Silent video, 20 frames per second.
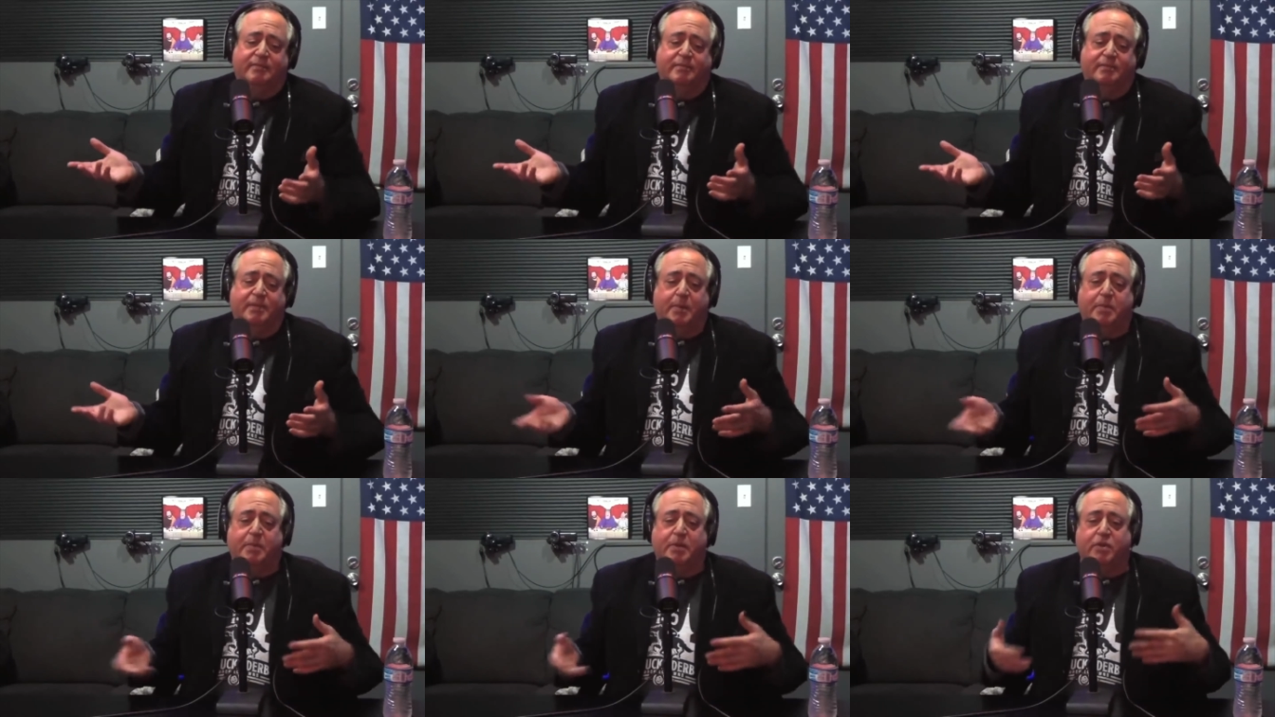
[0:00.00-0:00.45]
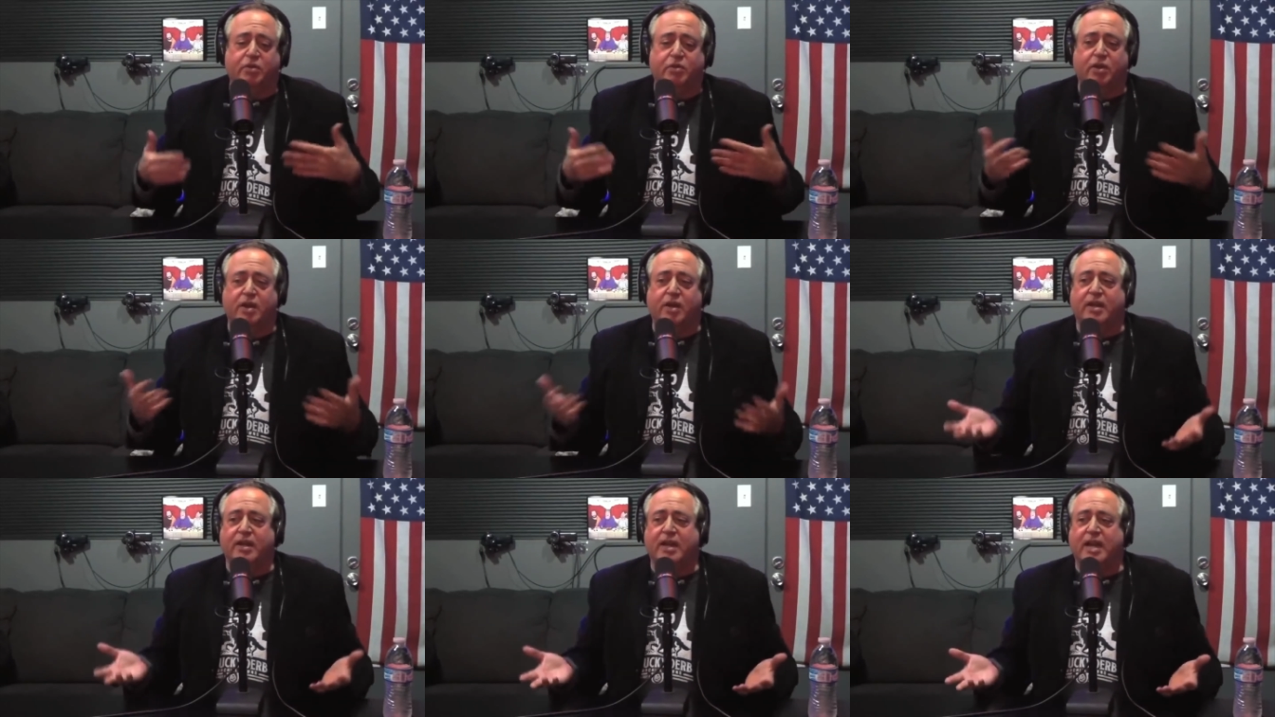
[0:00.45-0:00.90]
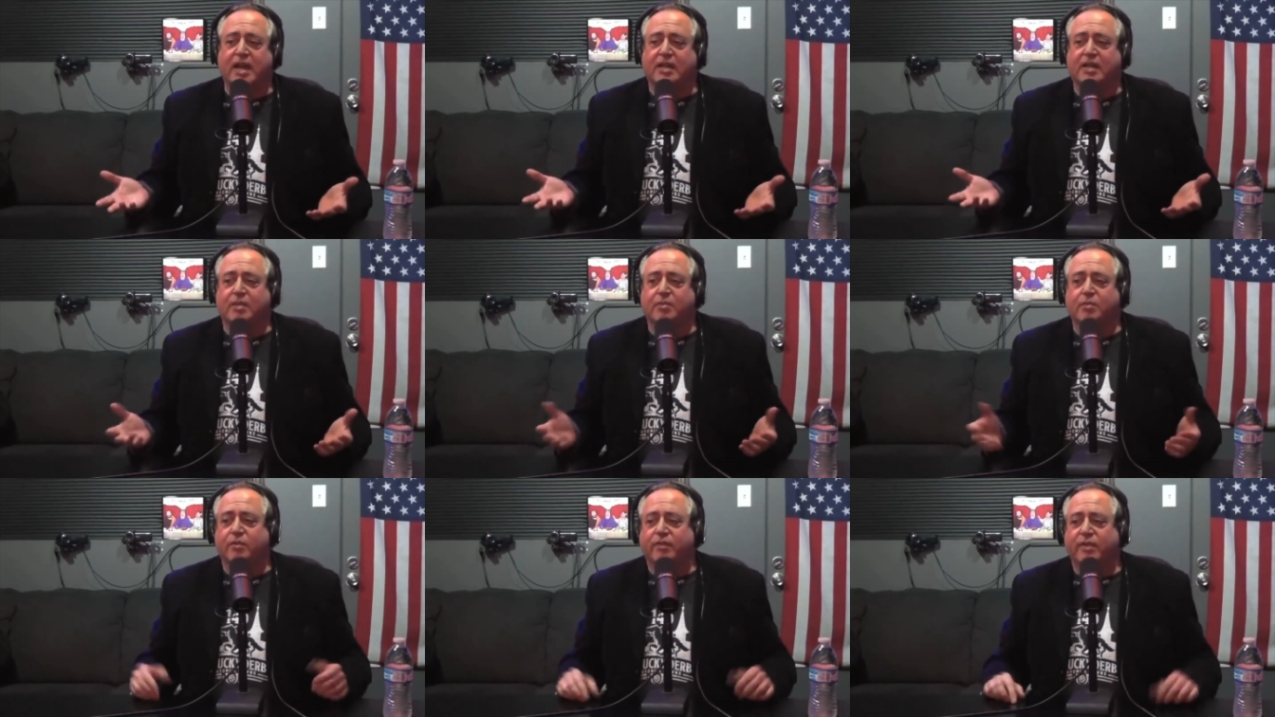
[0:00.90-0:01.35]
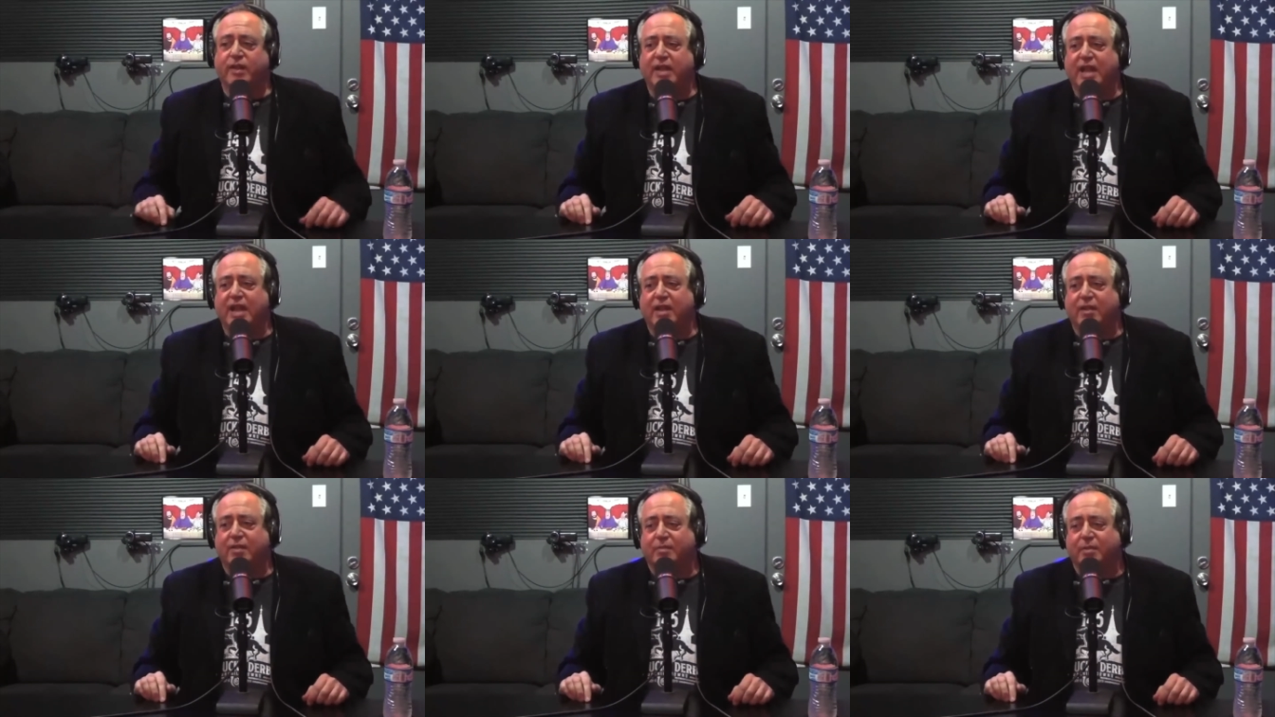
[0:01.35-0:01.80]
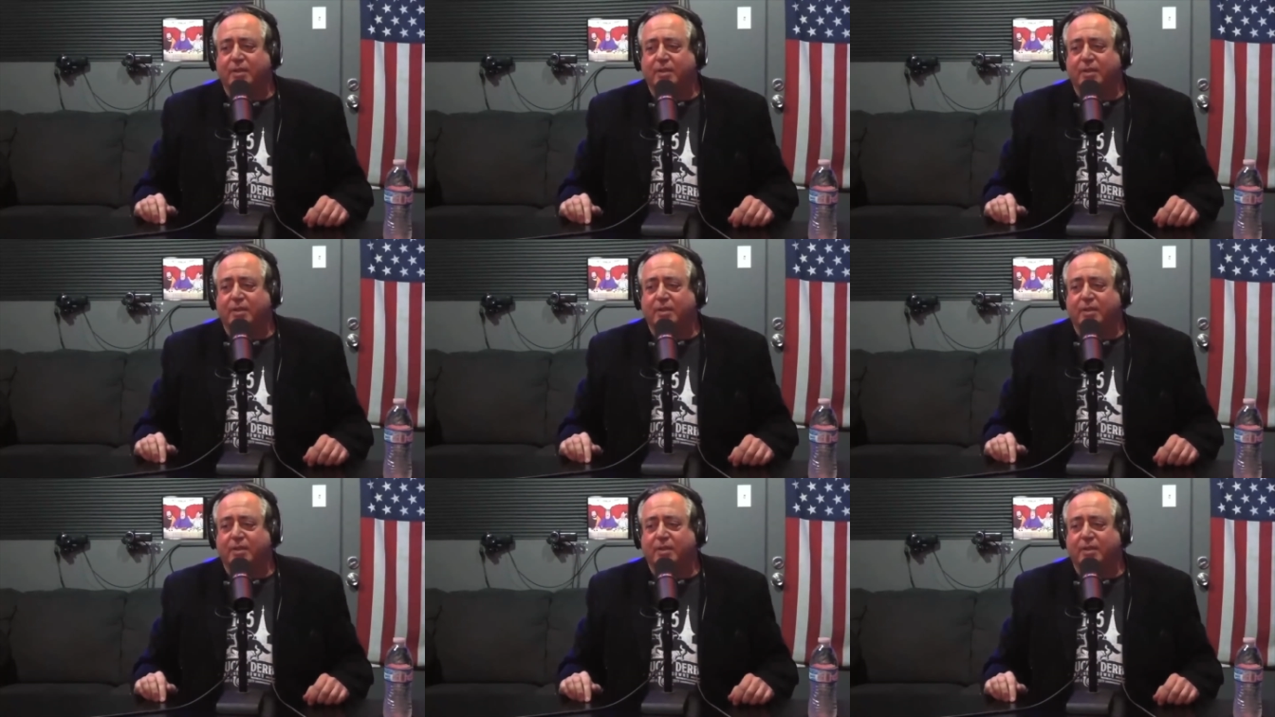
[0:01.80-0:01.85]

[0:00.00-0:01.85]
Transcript: people trying to knock the movie down.